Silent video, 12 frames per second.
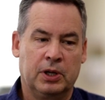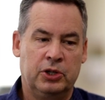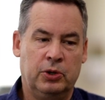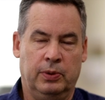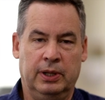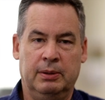
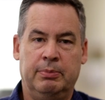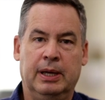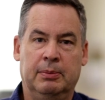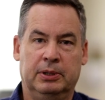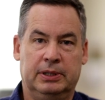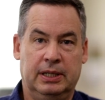to really be
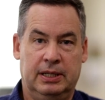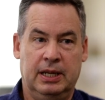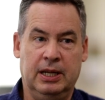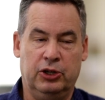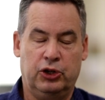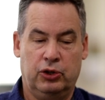able to
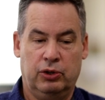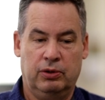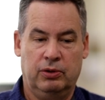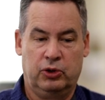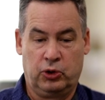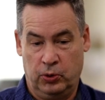teach
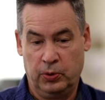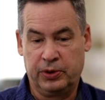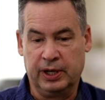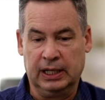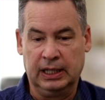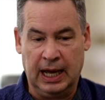truth
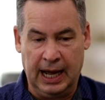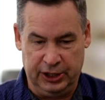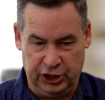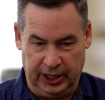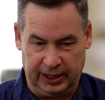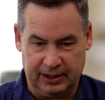and
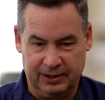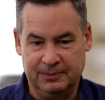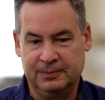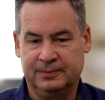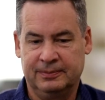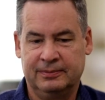logic,
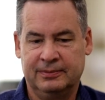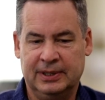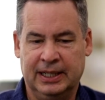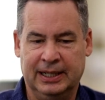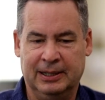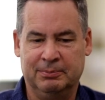
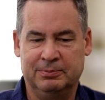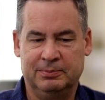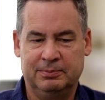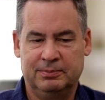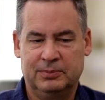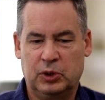um,
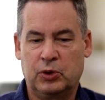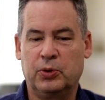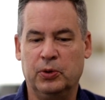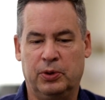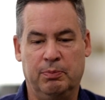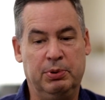
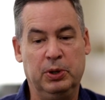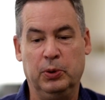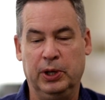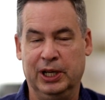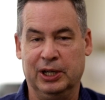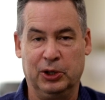truth,
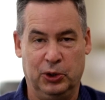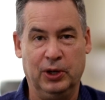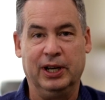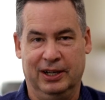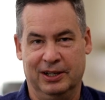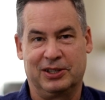beauty, and
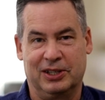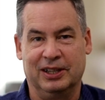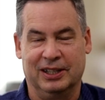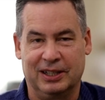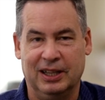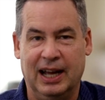goodness in
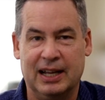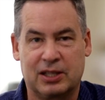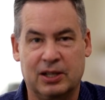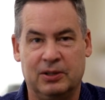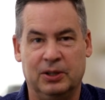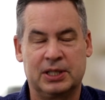the
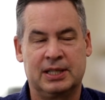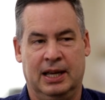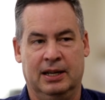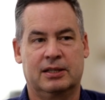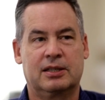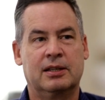classical
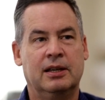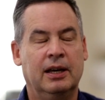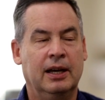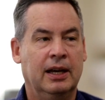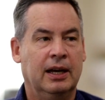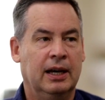sense
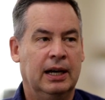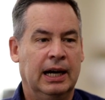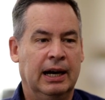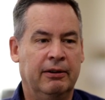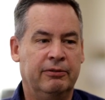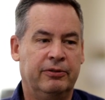
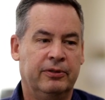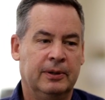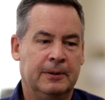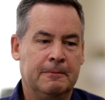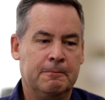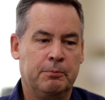of
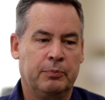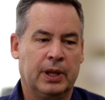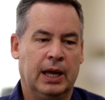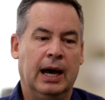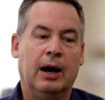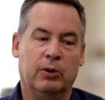
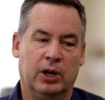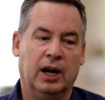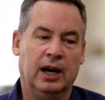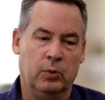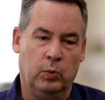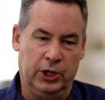how
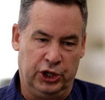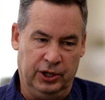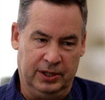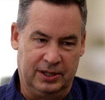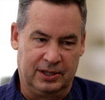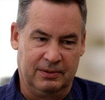God
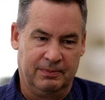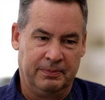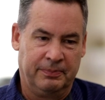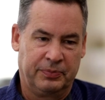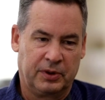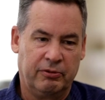wishes
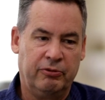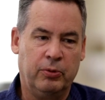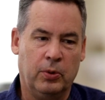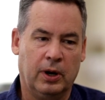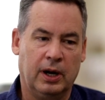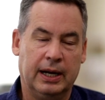
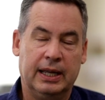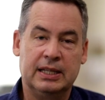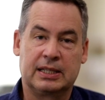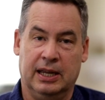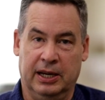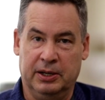for
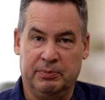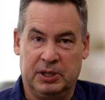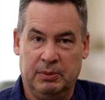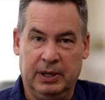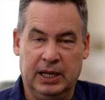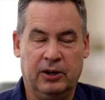his kingdom
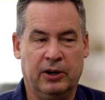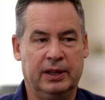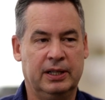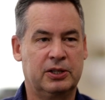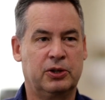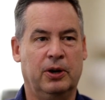to be here
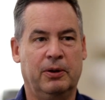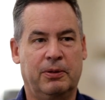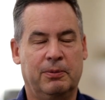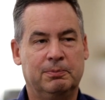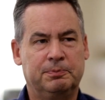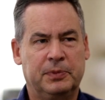on this
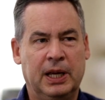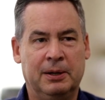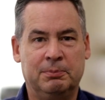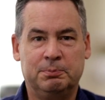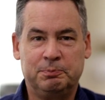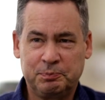earth.
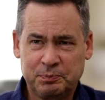And